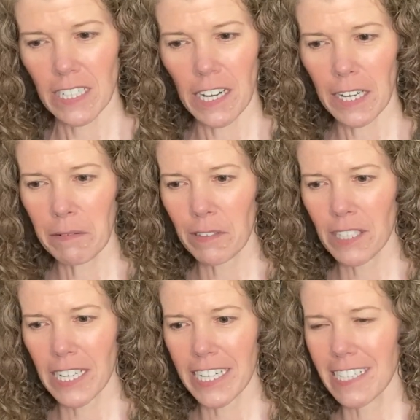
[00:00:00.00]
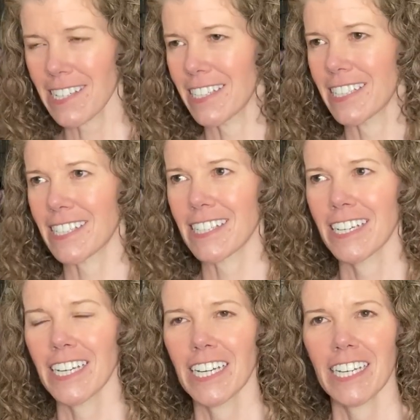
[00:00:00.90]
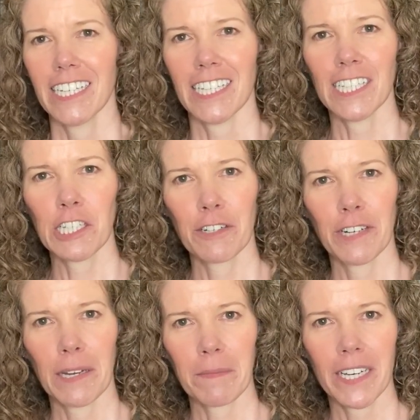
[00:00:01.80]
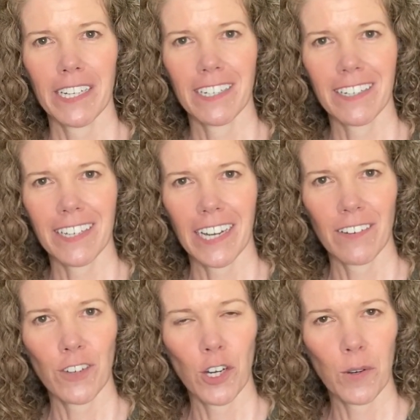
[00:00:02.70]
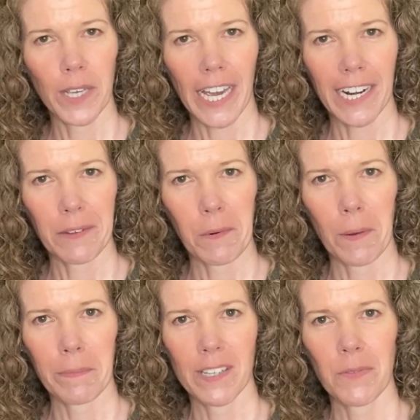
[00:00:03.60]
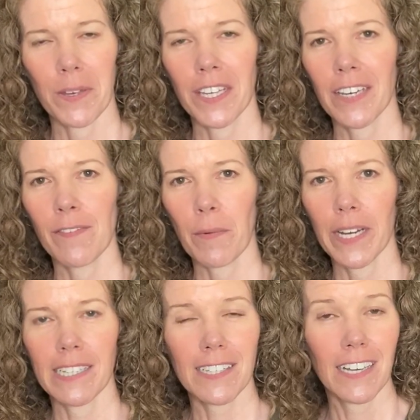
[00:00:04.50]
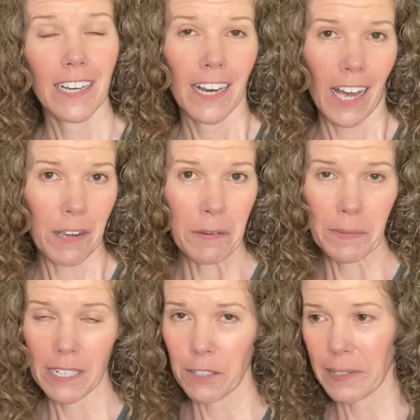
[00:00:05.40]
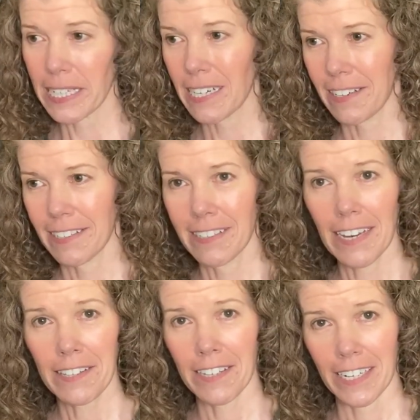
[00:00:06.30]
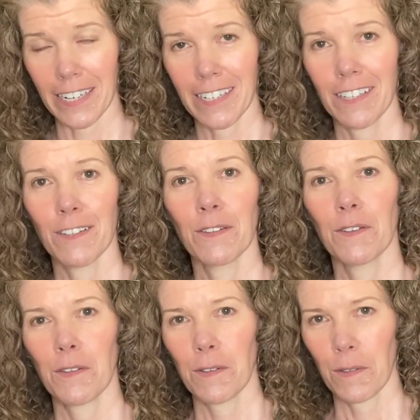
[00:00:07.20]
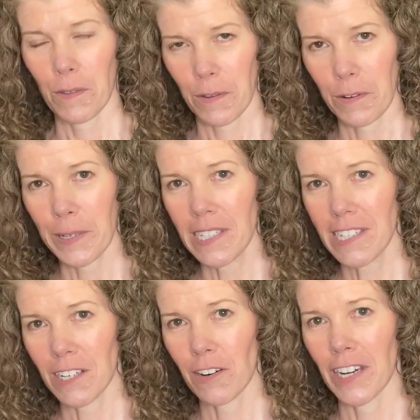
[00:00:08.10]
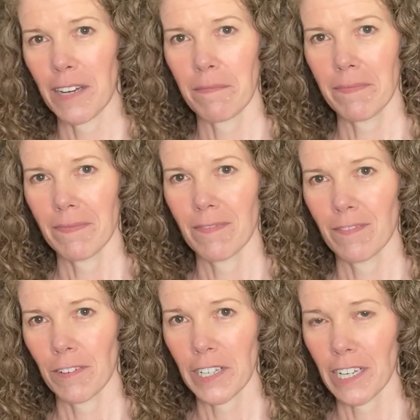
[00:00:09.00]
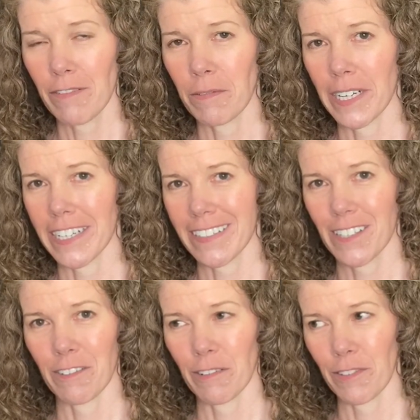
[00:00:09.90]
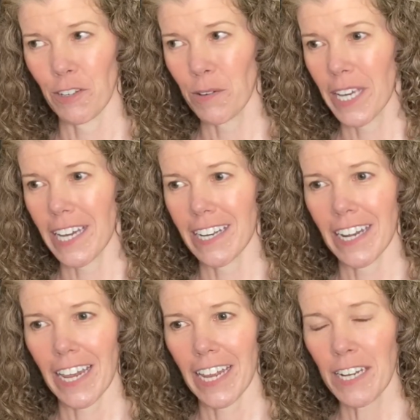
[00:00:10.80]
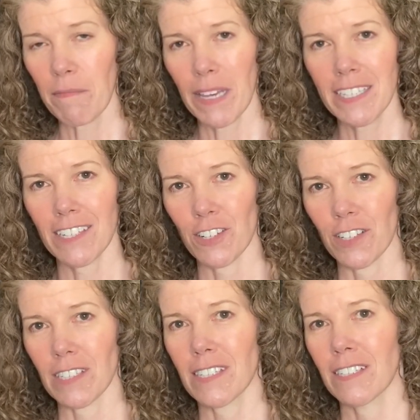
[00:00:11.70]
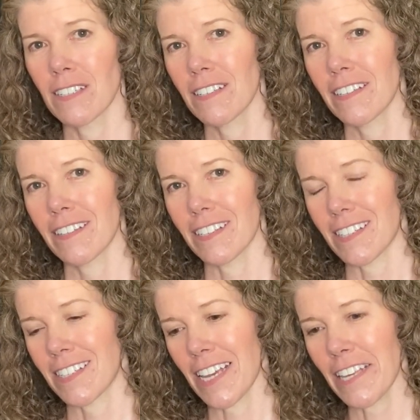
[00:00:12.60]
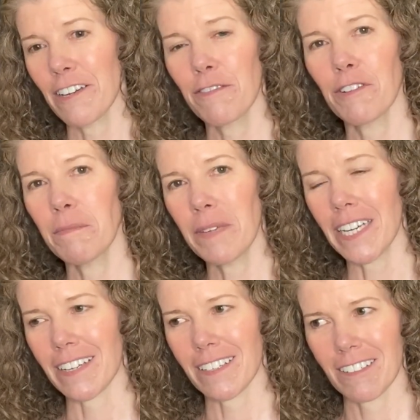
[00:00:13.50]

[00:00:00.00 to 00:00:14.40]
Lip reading: I will say, since Instagram can kind of go cattywampus with giveaways, I will be doing nothing through Instagram for a giveaway. So if you get any messages that say they're from me,